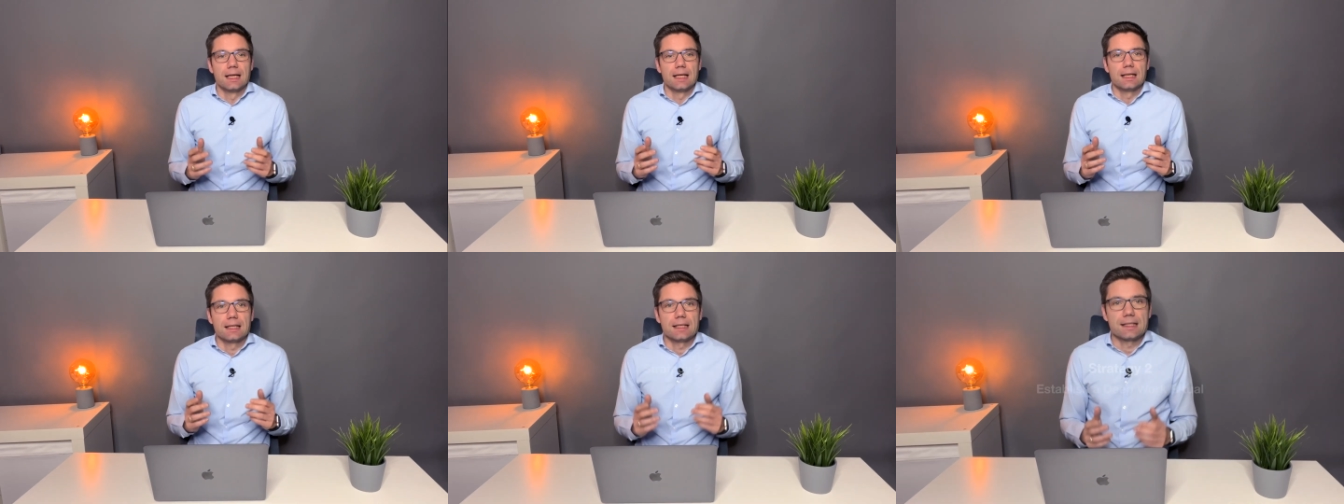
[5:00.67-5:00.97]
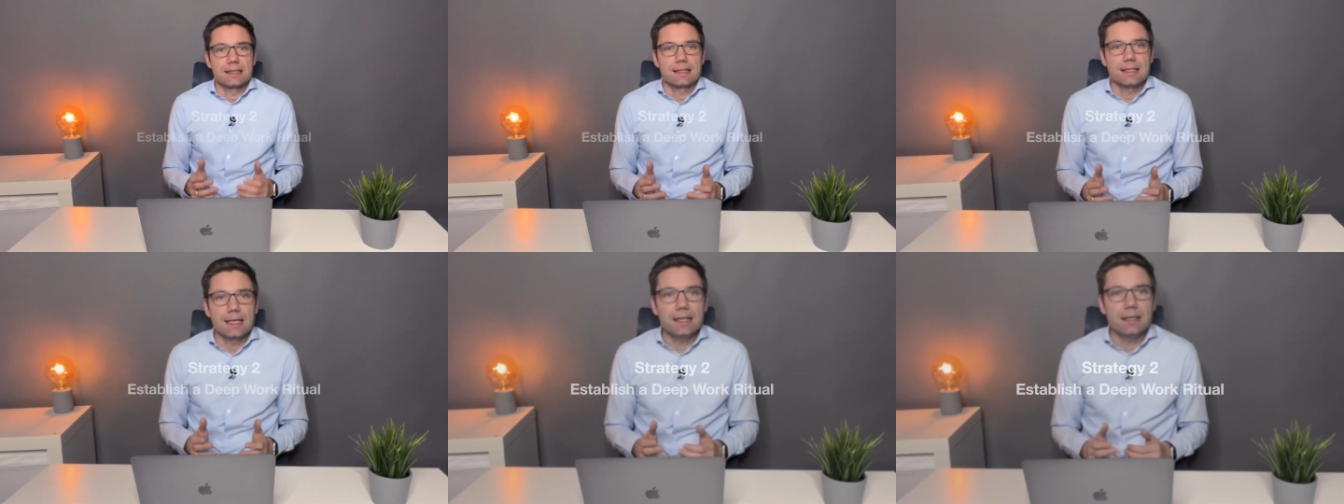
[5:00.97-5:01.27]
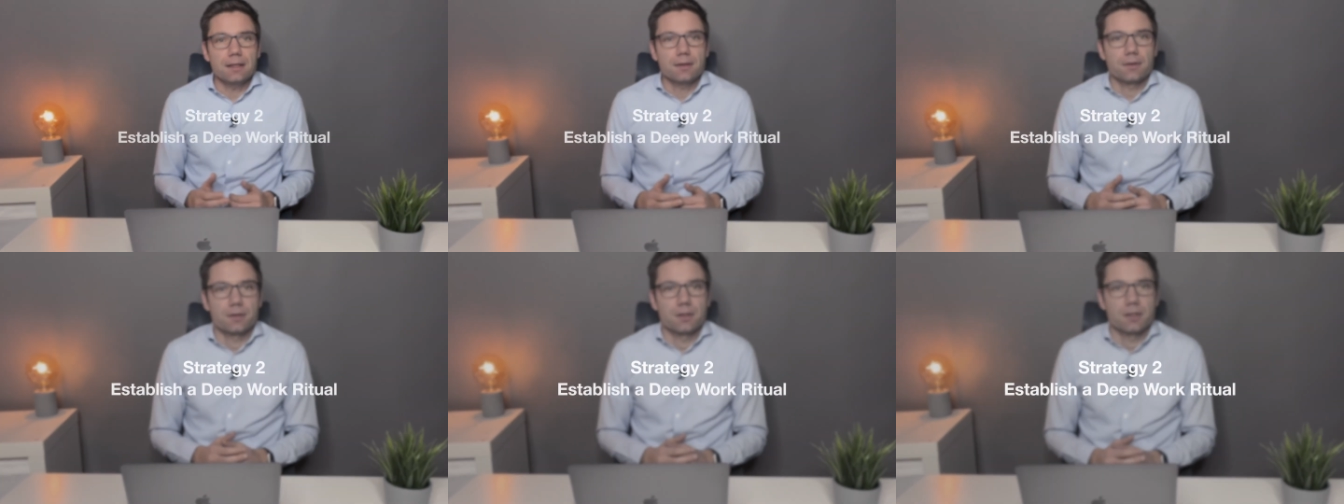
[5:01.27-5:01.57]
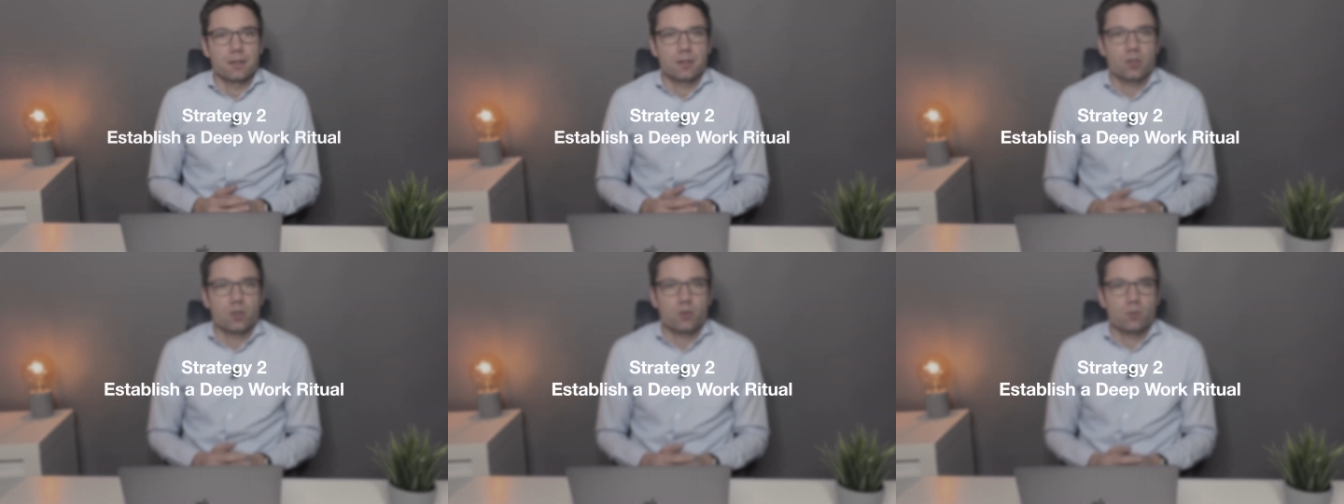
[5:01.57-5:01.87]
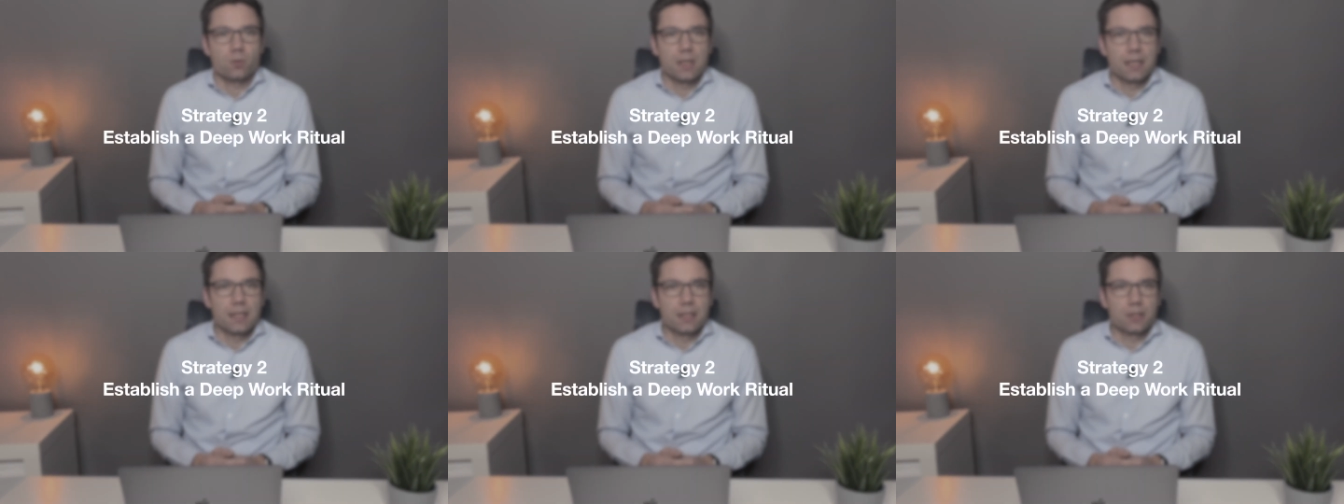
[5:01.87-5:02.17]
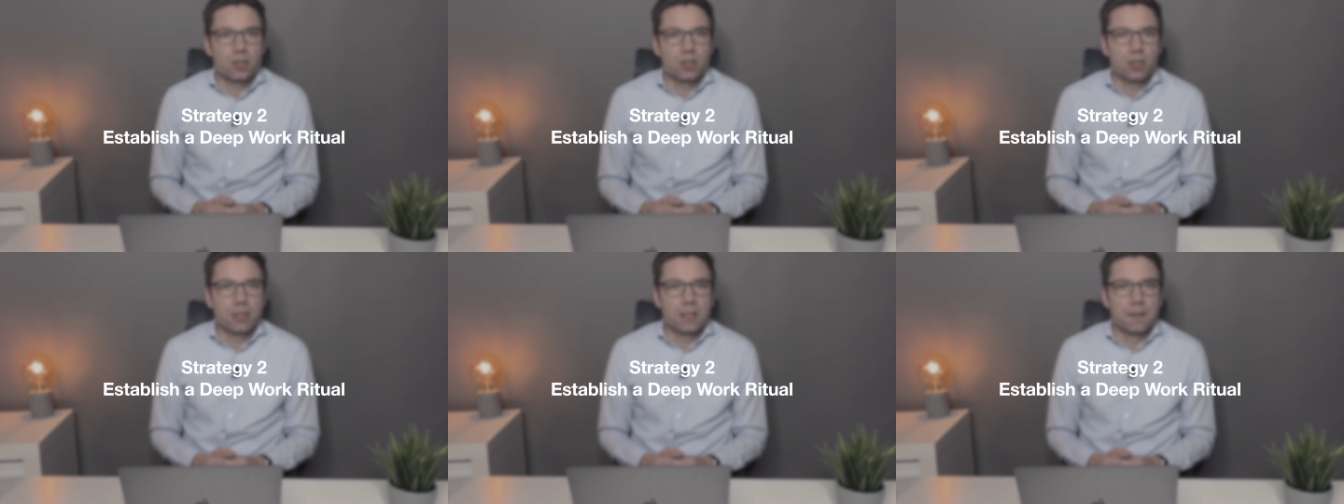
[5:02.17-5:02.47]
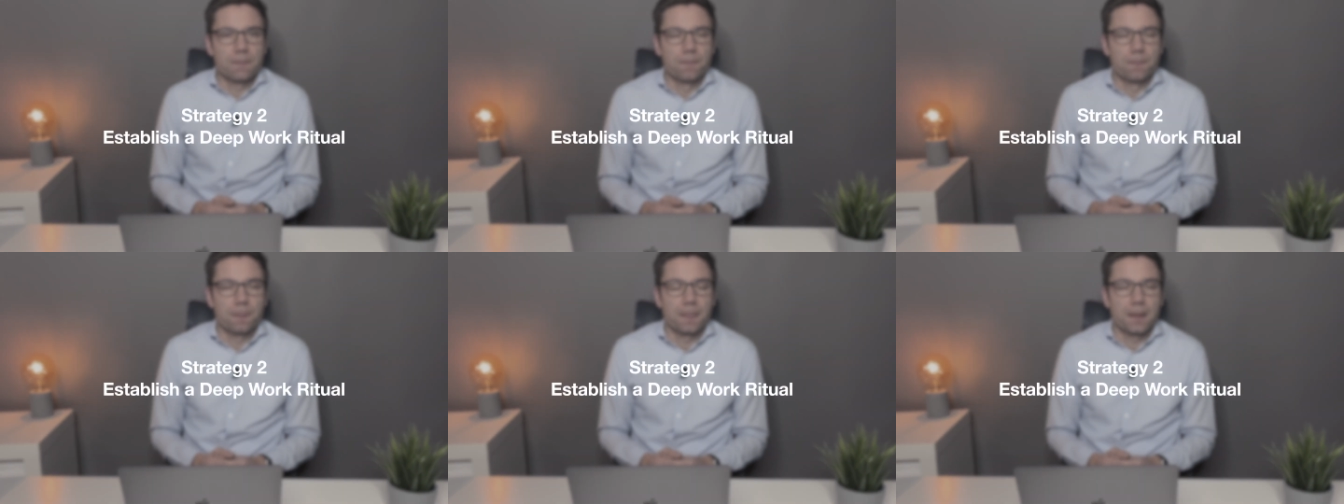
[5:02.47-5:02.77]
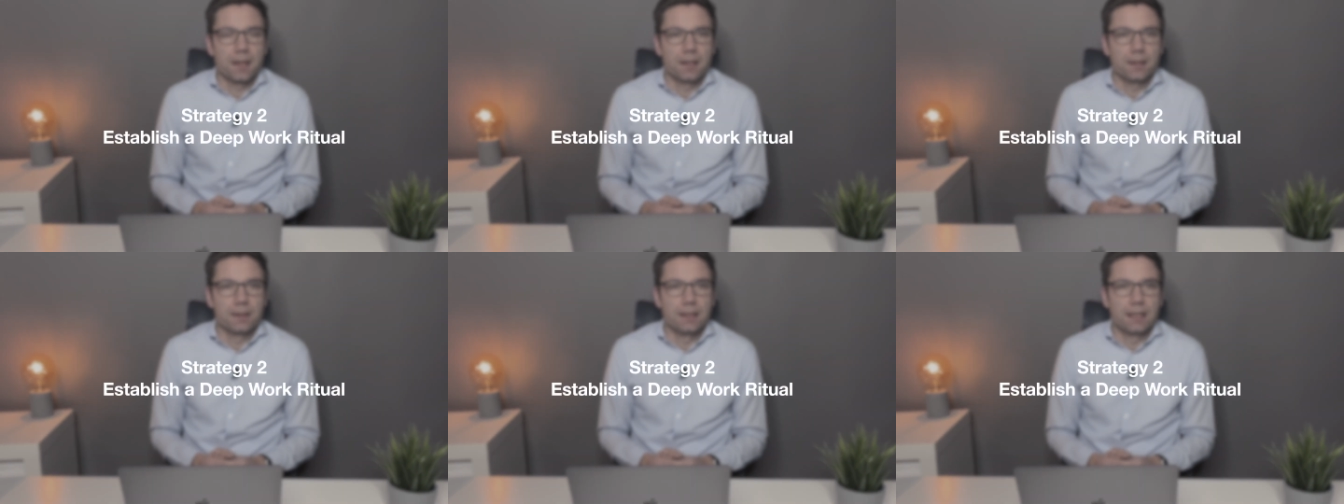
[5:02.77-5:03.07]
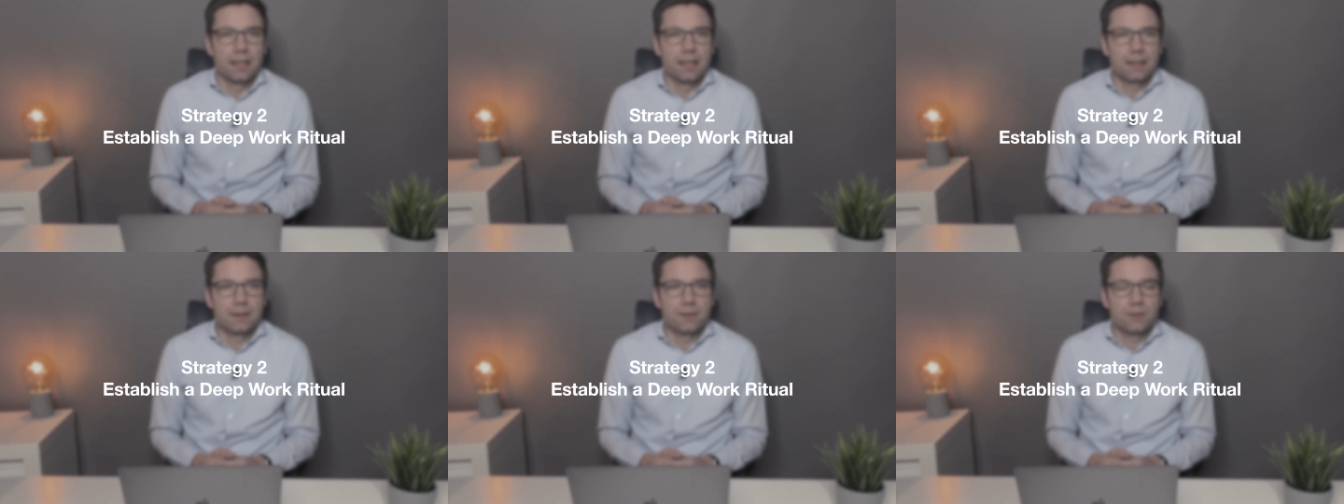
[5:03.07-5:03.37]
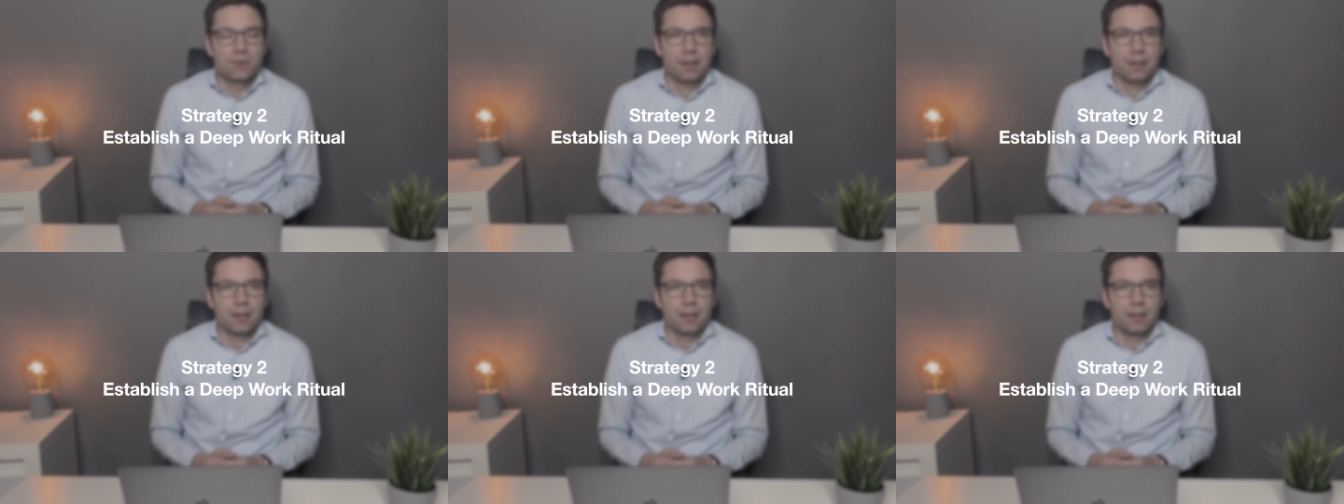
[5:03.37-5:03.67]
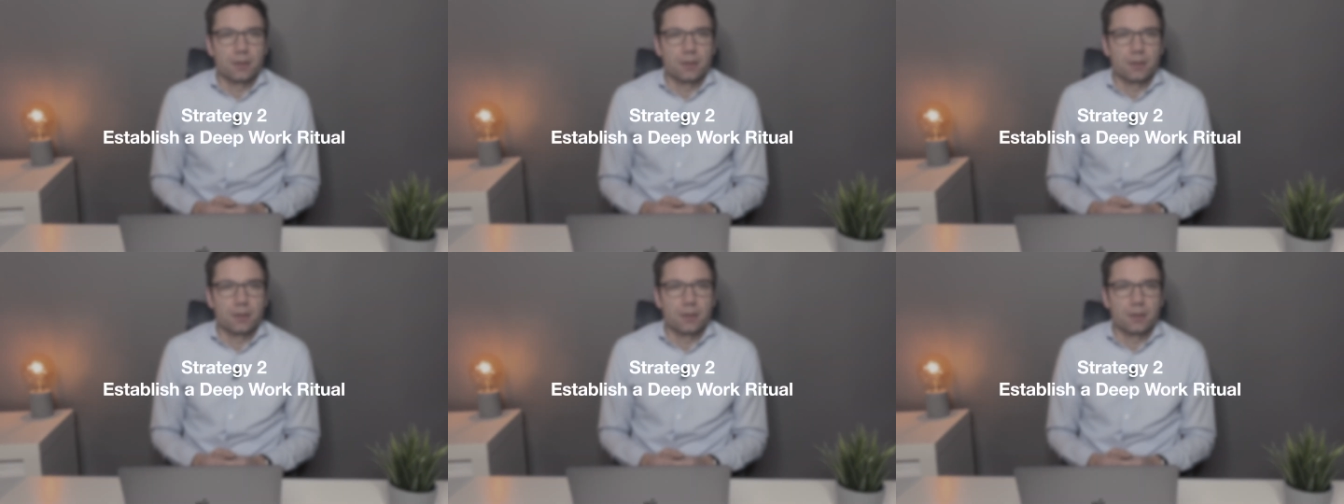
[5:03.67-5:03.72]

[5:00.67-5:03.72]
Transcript: The second strategy that Cal